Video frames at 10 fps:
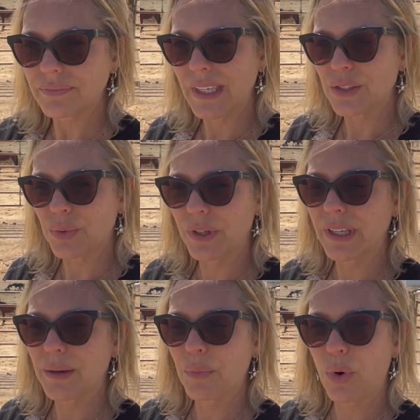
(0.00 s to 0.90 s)
it's
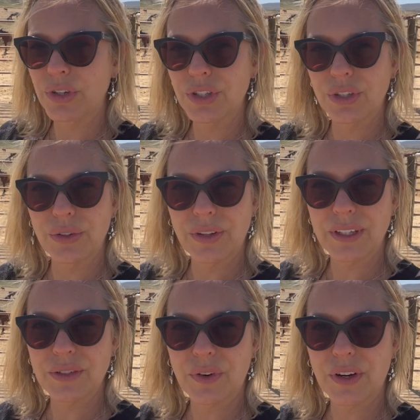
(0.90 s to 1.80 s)
really important to do
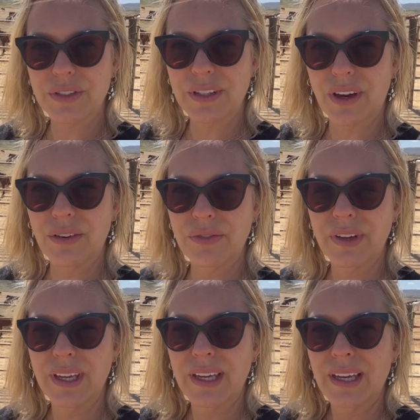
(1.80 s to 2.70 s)
things for yourself,
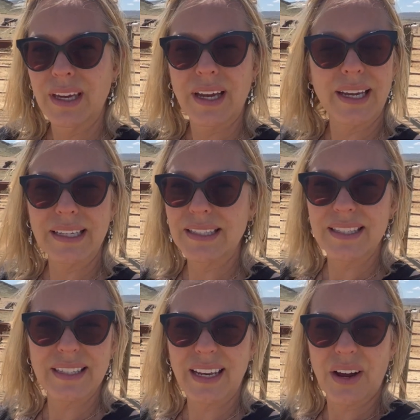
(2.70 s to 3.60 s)
I could
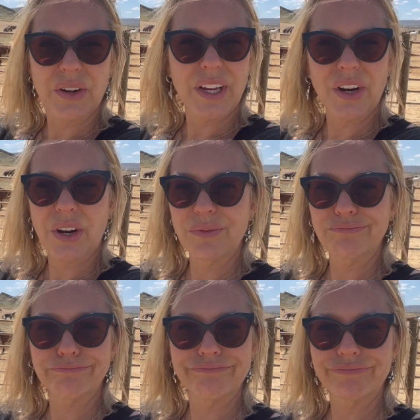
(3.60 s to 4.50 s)
sit out here
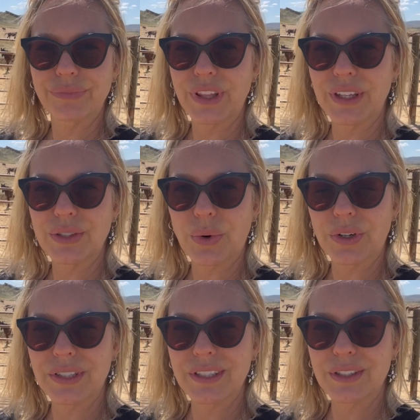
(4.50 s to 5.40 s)
with these
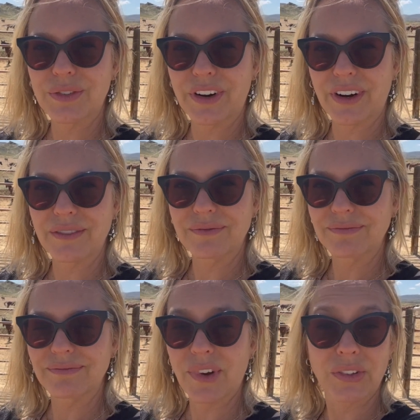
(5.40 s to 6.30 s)
horses for
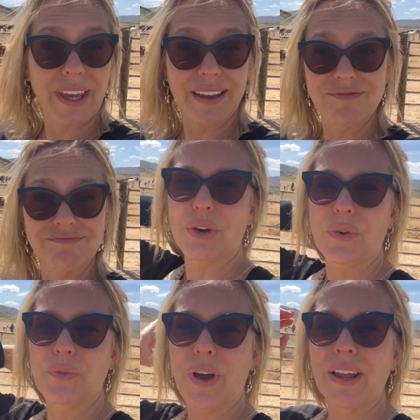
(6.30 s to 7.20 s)
all day.
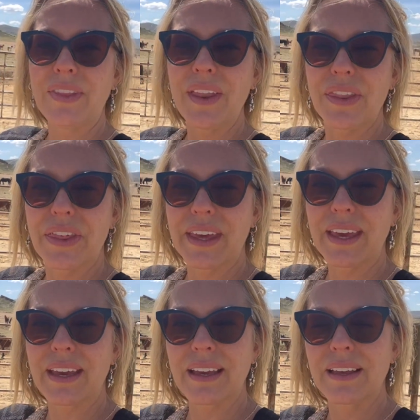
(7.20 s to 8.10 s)
So find that
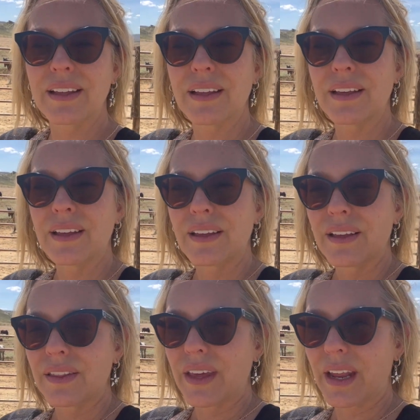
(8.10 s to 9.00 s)
thing
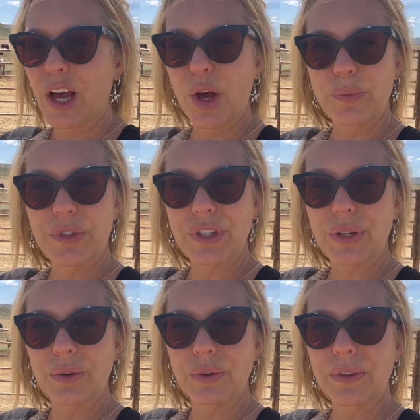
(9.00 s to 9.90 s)
that helps
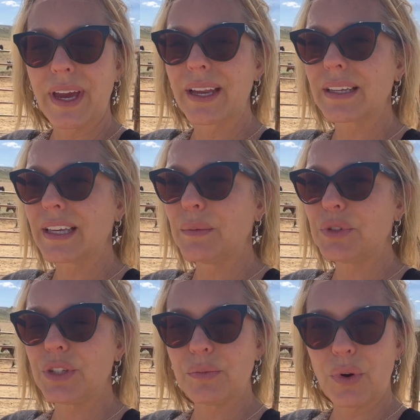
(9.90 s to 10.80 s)
you, that
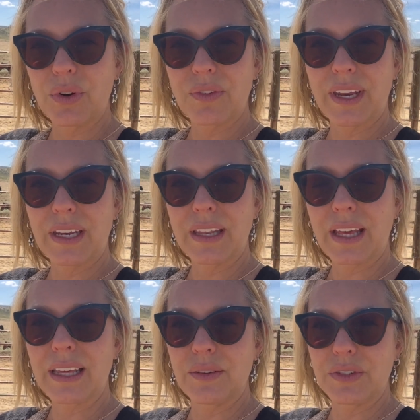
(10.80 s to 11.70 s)
keeps you motivated,
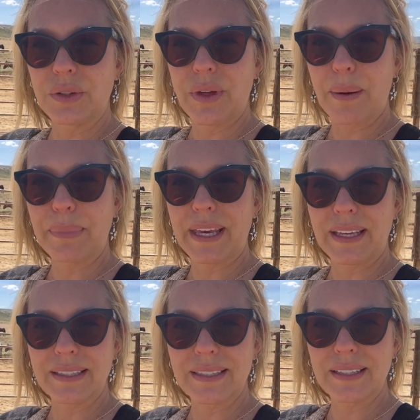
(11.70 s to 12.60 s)
that gives you that
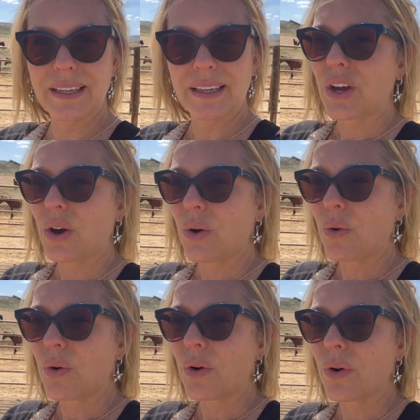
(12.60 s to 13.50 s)
peace.
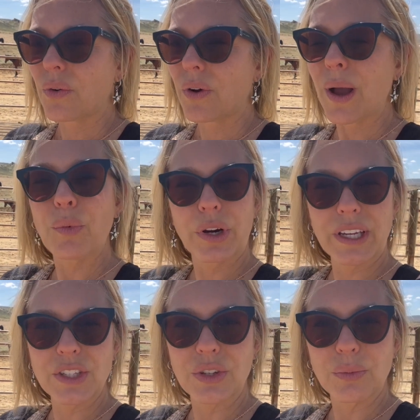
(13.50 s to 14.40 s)
So I'm
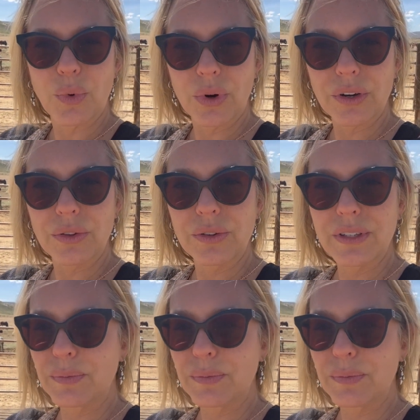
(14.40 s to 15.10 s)
working to do more through this